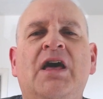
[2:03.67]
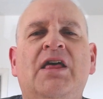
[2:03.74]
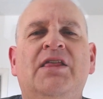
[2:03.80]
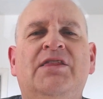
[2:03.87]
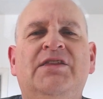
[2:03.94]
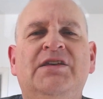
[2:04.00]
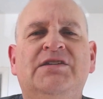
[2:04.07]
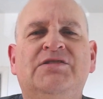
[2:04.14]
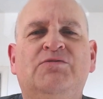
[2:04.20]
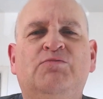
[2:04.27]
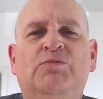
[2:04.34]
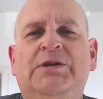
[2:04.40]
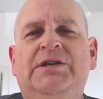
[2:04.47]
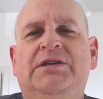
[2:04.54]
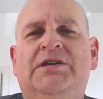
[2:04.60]
This
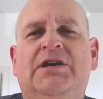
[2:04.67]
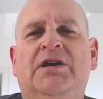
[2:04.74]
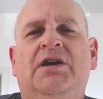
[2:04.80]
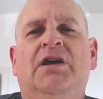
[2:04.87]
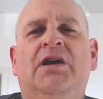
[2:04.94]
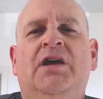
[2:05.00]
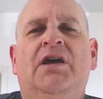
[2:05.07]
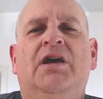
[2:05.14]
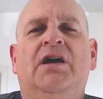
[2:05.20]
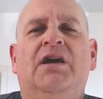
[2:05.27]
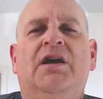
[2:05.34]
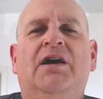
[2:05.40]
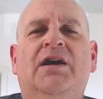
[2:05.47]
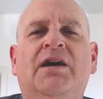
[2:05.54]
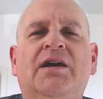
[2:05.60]
week,
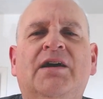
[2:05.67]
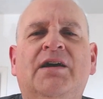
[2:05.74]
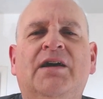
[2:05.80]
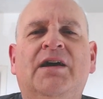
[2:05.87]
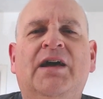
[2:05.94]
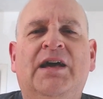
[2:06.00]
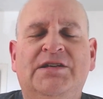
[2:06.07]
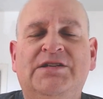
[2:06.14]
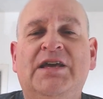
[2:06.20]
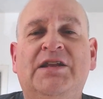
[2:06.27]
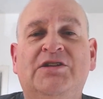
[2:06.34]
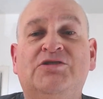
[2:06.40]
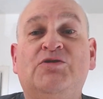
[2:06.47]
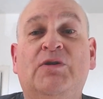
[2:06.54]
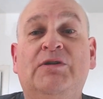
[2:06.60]
I said
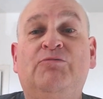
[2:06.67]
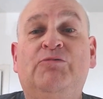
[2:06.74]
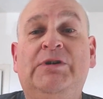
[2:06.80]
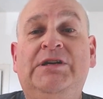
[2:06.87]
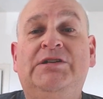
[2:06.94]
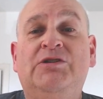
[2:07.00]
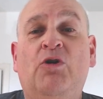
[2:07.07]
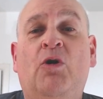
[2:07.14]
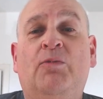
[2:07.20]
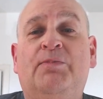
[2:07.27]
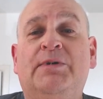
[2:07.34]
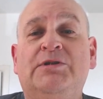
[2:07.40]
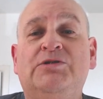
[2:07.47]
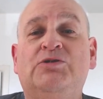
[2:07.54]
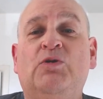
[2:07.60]
it so it
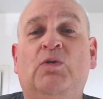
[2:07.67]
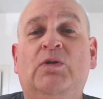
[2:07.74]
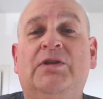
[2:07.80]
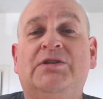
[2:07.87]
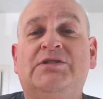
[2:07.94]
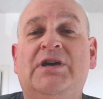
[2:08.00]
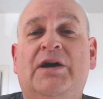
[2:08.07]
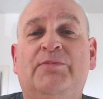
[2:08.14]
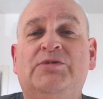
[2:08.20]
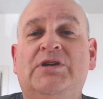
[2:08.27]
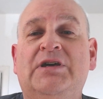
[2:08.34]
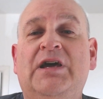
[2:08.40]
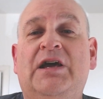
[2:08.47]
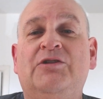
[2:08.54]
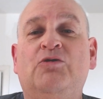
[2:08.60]
reopens all the tabs I
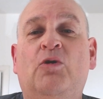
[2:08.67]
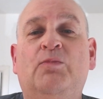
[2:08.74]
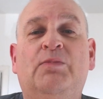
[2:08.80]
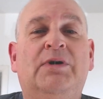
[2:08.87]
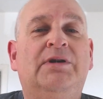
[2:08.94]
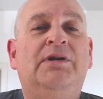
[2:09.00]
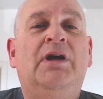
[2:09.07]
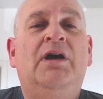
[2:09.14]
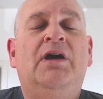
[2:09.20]
had open.